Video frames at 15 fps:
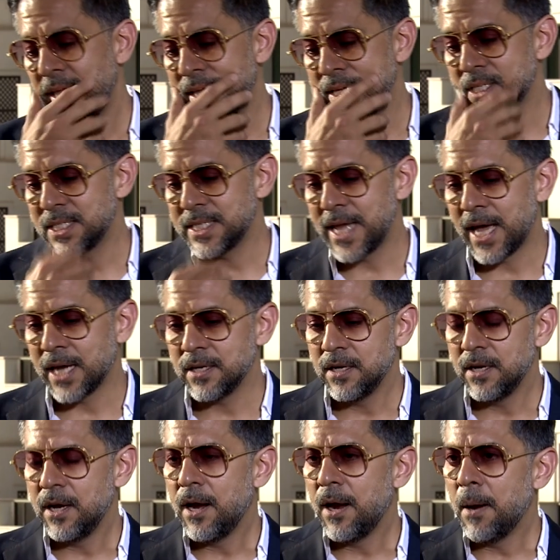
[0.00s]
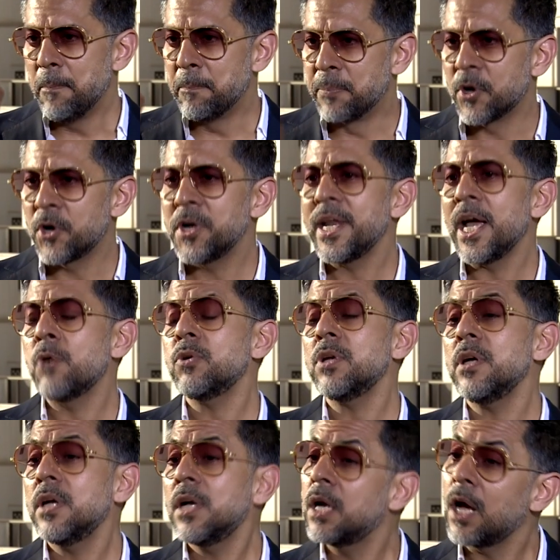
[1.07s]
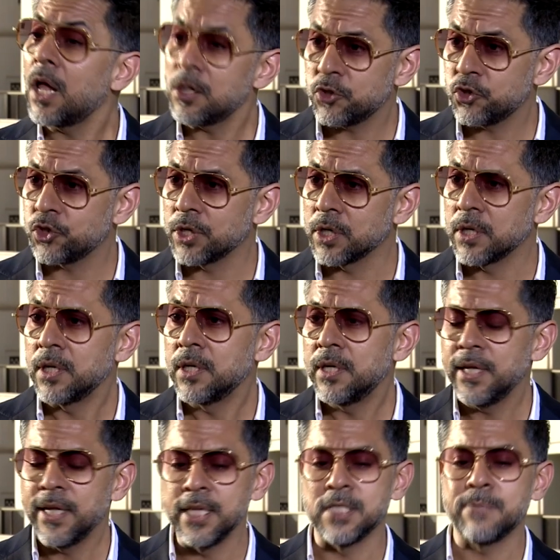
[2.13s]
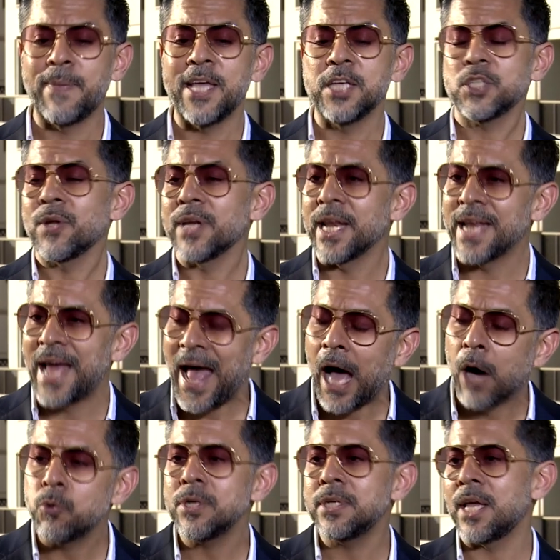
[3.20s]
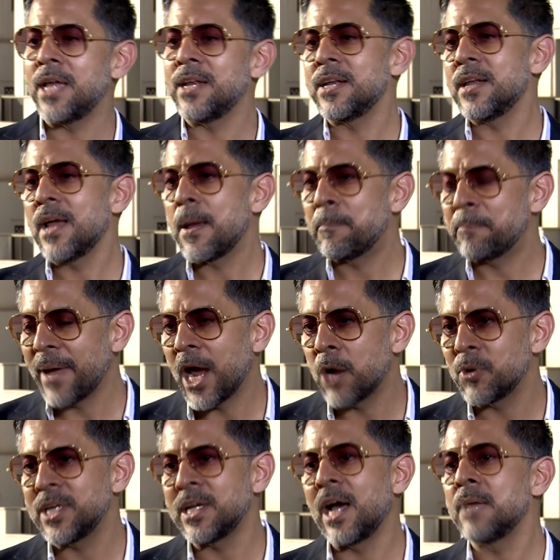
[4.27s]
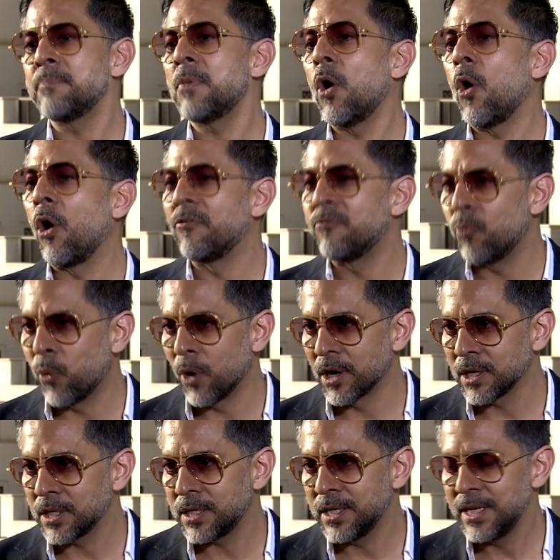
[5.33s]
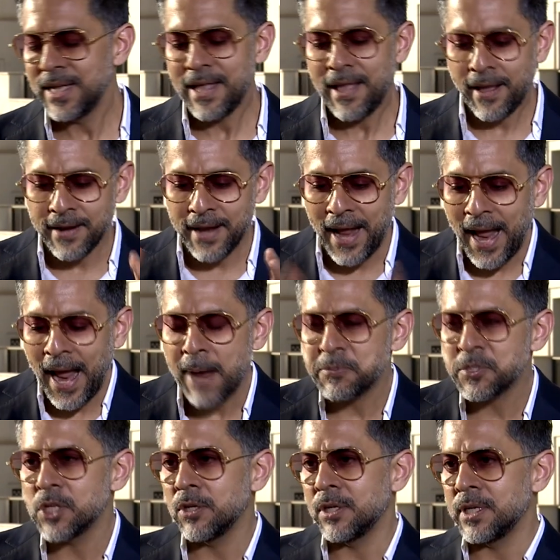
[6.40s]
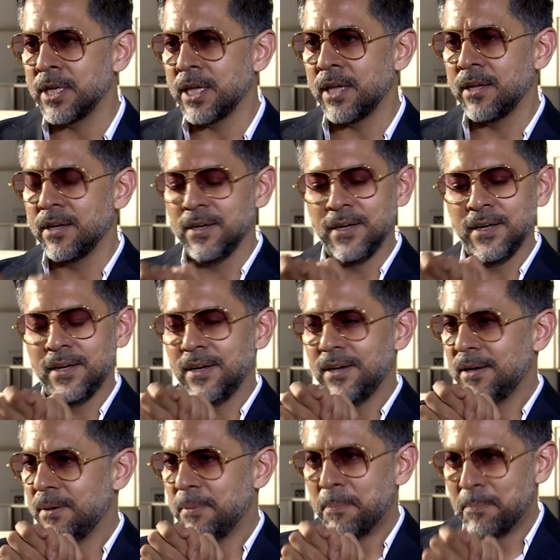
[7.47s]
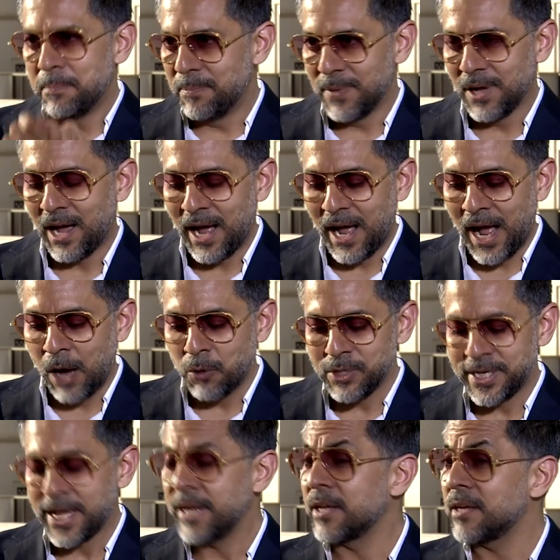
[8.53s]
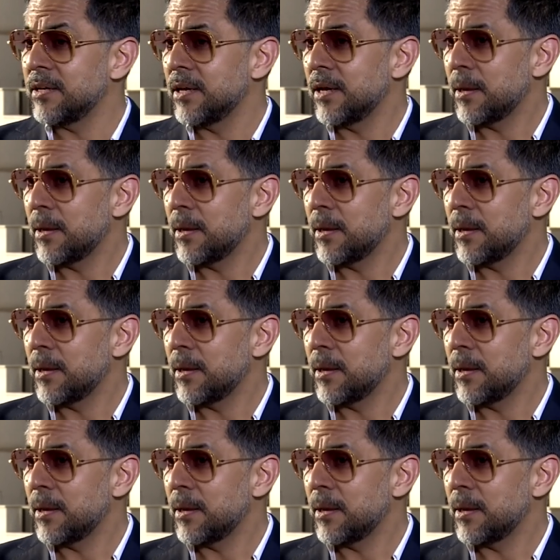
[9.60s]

is that burnout culture is based on an outdated paradigm of work, mm. an absolutely outdated